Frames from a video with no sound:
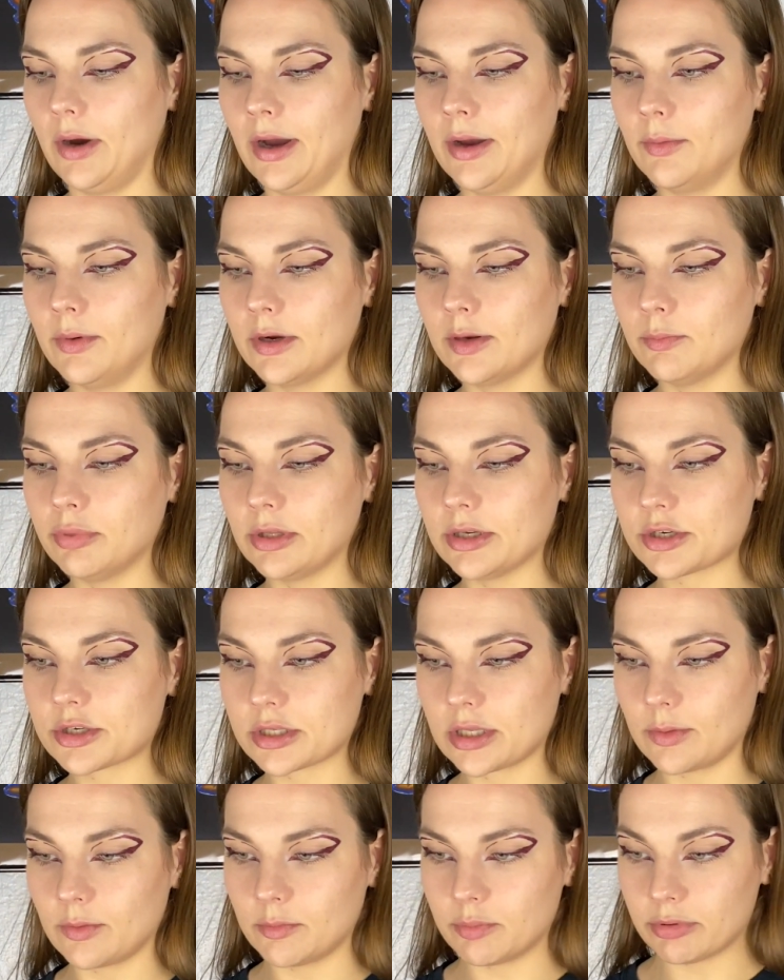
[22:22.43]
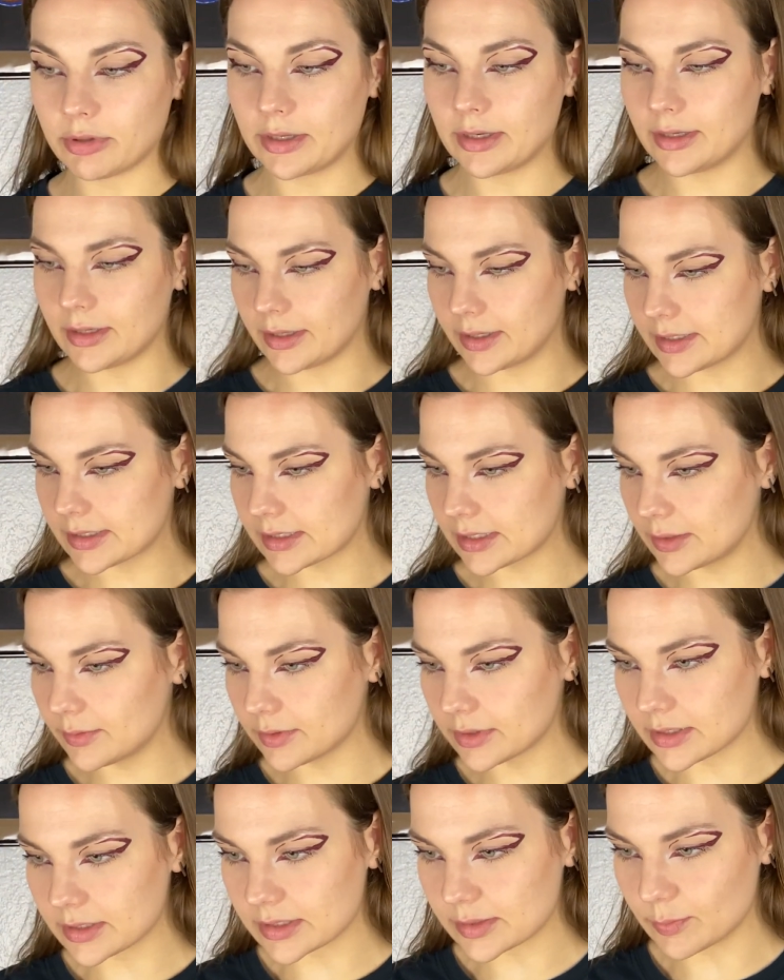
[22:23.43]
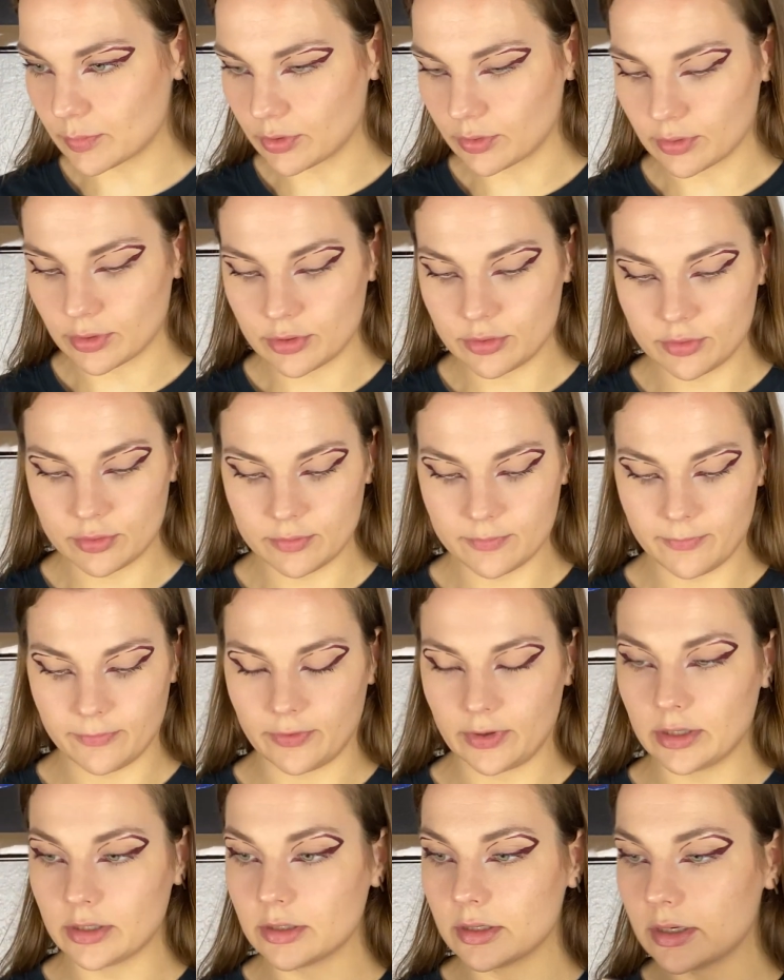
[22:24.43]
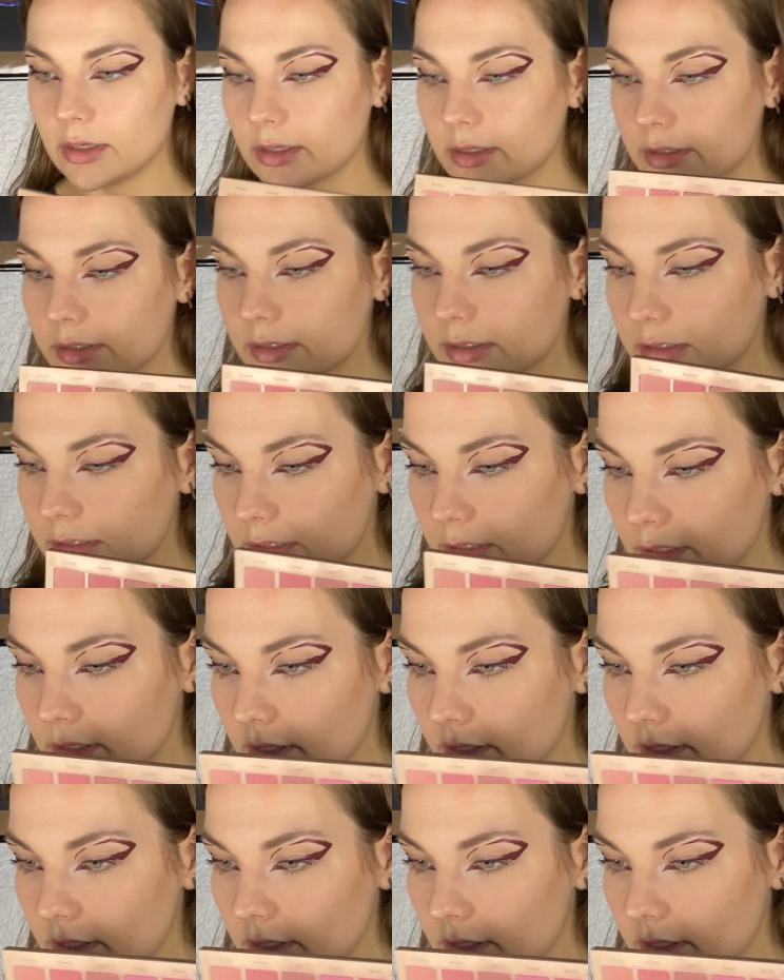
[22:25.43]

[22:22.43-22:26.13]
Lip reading: I want a blush that will play nicely with this maroon funness,